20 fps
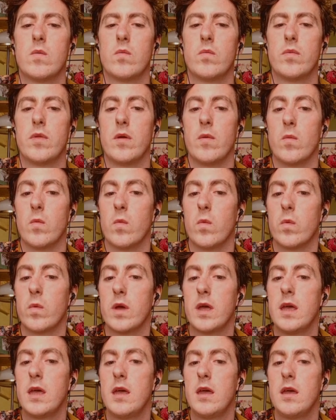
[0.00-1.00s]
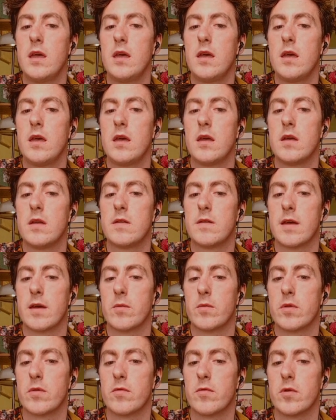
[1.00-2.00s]
Then we take
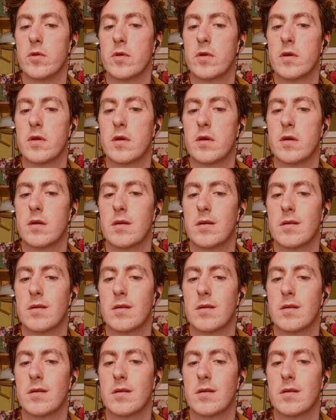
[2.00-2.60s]
with the rook.